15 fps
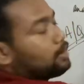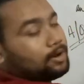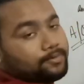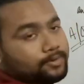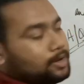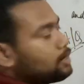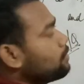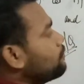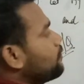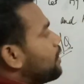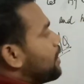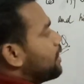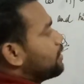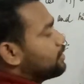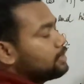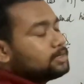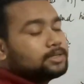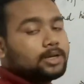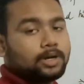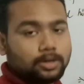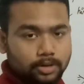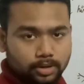Tau and
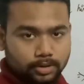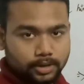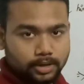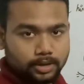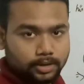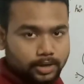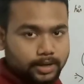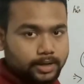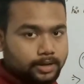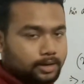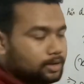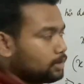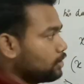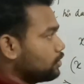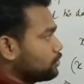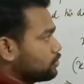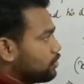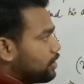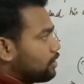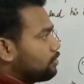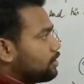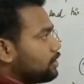his daughter. Got it?
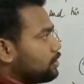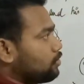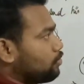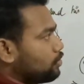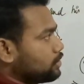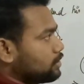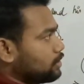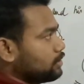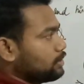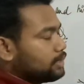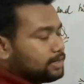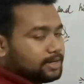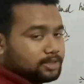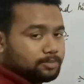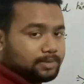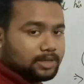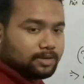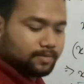So according to the question, it has been